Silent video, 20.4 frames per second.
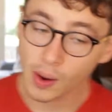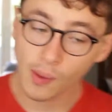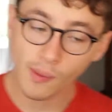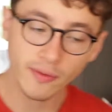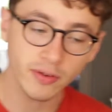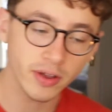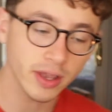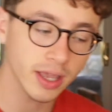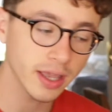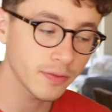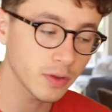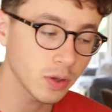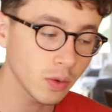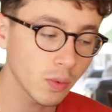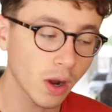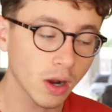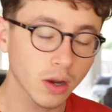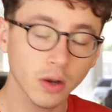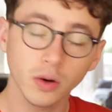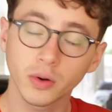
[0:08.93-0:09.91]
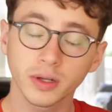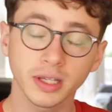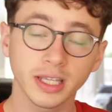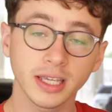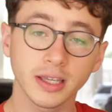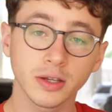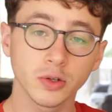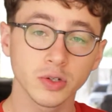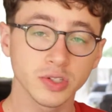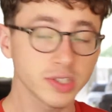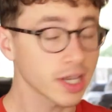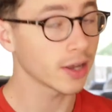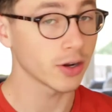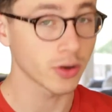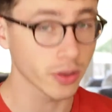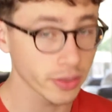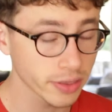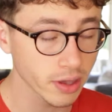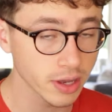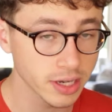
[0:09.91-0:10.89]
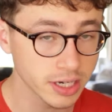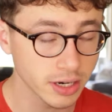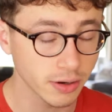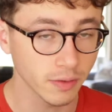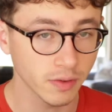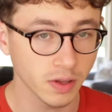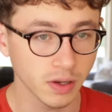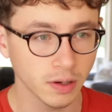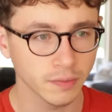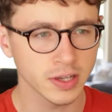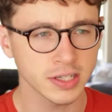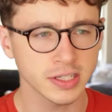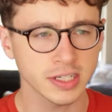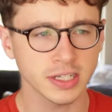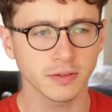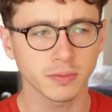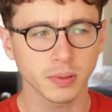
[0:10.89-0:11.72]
However, if you are currently in your second or third year of university,